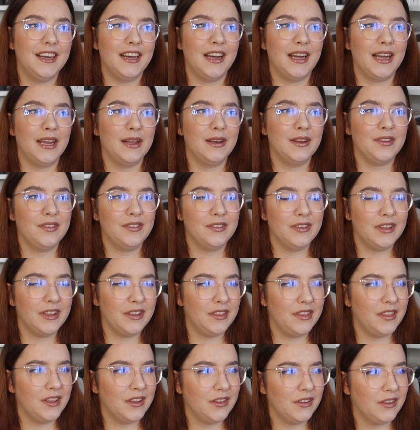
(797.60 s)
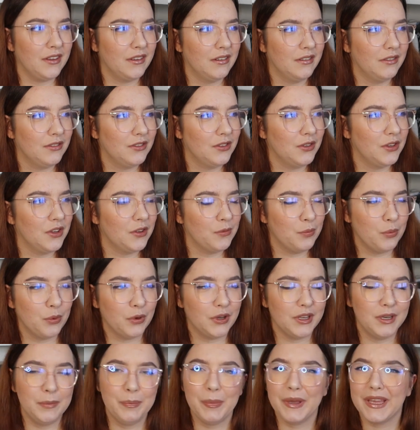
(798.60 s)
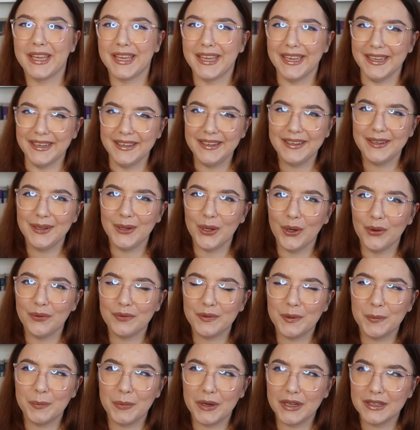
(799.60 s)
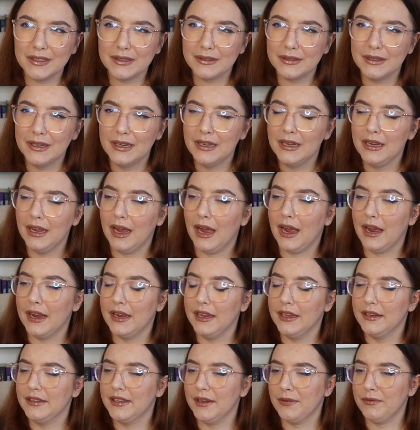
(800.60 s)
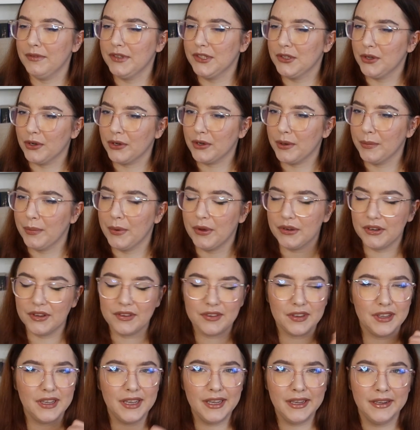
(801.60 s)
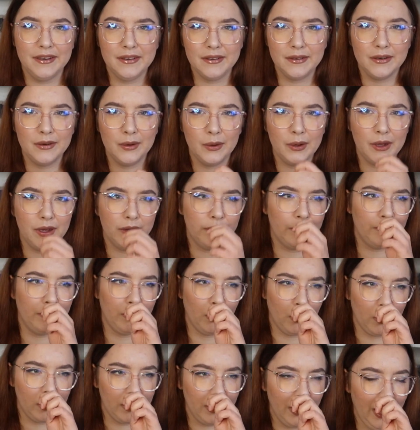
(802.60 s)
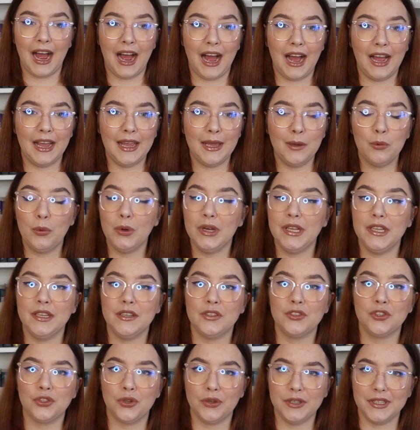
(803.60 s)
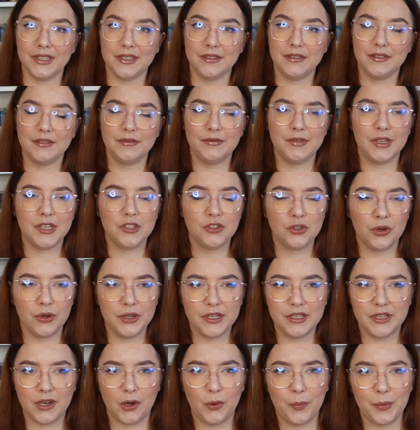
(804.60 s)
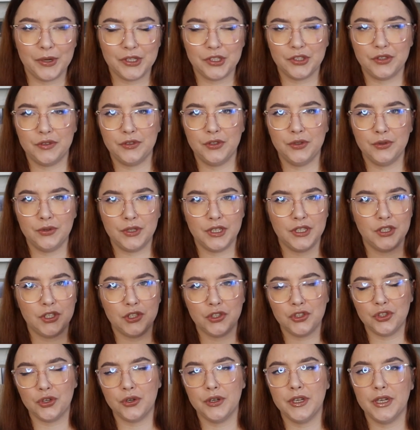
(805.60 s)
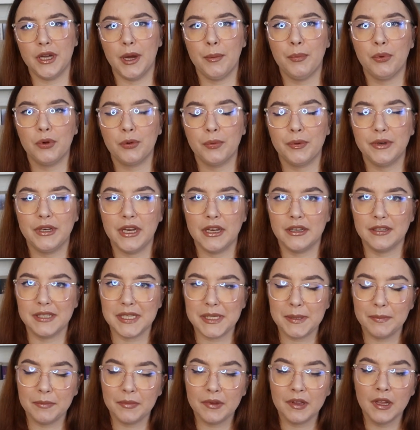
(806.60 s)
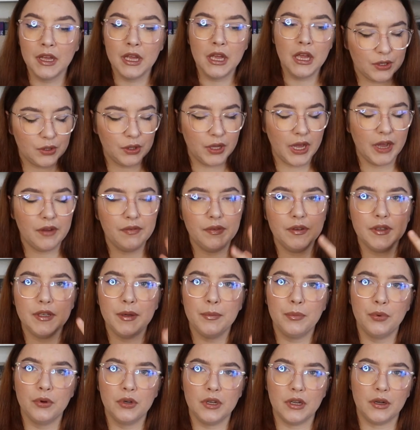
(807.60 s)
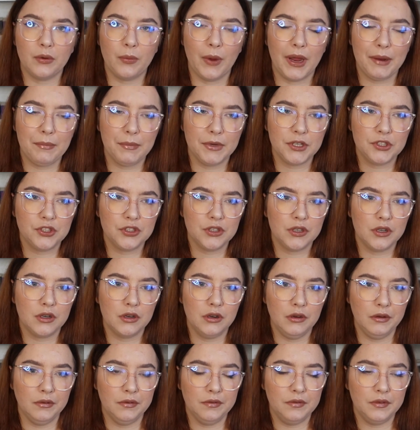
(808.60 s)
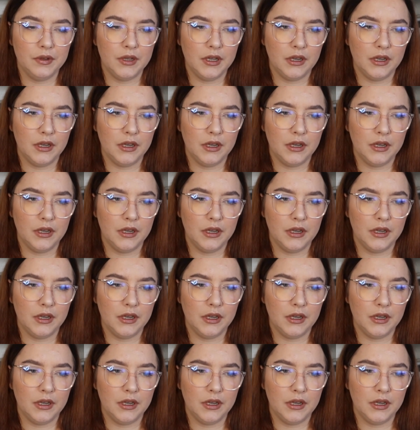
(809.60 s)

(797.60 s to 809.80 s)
listened to this book in the beginning of the month. I definitely talk about this in a vlog. I really enjoyed how much you can enjoy a book with that theme. You have in the book a great mixture of